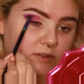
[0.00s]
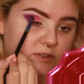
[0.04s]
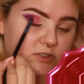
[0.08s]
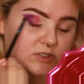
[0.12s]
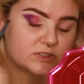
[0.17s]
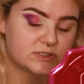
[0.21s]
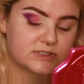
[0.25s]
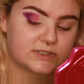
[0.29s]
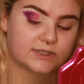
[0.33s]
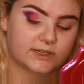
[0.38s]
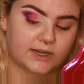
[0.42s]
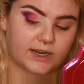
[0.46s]

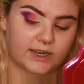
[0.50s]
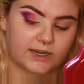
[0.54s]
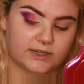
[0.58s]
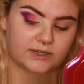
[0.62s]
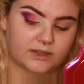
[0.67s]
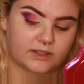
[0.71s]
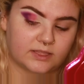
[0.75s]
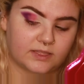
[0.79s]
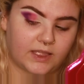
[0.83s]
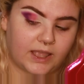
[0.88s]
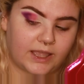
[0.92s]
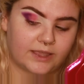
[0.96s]
just to kind
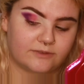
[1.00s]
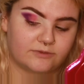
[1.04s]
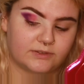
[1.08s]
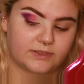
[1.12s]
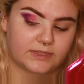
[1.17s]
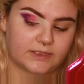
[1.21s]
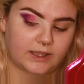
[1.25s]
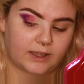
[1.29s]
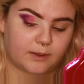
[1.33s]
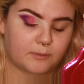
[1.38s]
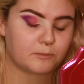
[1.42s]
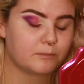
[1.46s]
of
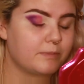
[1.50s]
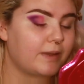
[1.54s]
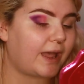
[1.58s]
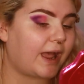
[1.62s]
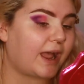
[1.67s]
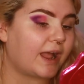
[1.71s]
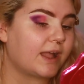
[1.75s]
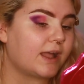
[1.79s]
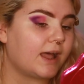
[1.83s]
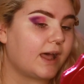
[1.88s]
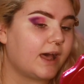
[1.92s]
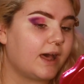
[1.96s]
liven that
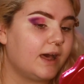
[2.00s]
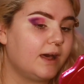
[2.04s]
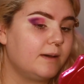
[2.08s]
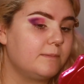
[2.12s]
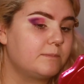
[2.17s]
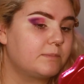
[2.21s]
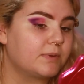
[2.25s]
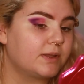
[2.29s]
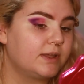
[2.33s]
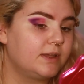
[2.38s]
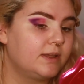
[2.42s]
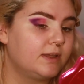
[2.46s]
back
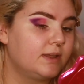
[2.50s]
up,